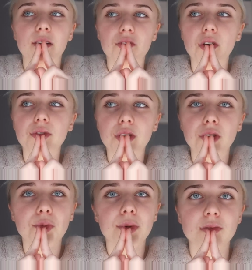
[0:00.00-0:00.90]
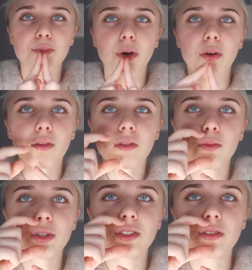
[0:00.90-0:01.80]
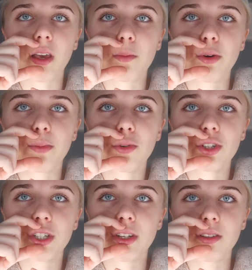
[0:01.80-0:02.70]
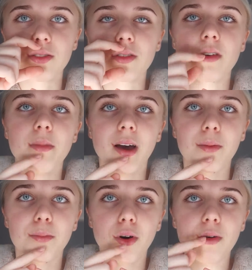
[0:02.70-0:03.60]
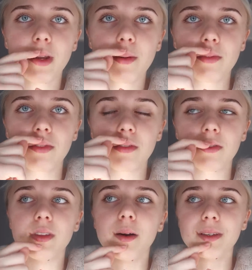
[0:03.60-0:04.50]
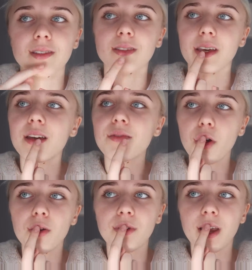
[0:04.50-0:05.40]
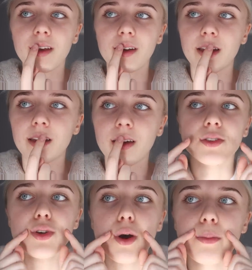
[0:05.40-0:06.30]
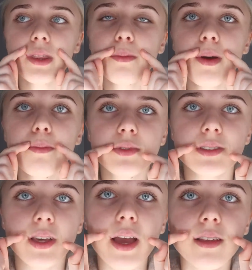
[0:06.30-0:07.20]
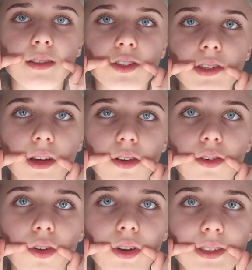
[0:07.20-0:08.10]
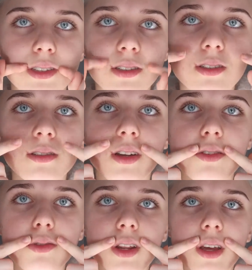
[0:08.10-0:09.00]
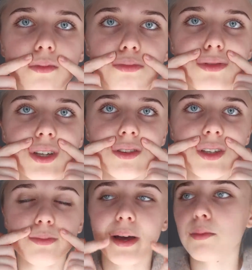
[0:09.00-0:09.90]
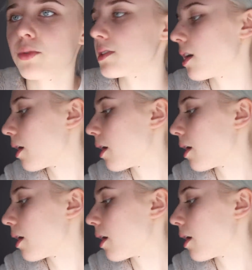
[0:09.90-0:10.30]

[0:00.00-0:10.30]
i've got the cupid's bow which is like proportionate to my bottom lip if you if that makes sense i never overline like the top but then my sides are just like non-existent so i just want to like bring these bad boys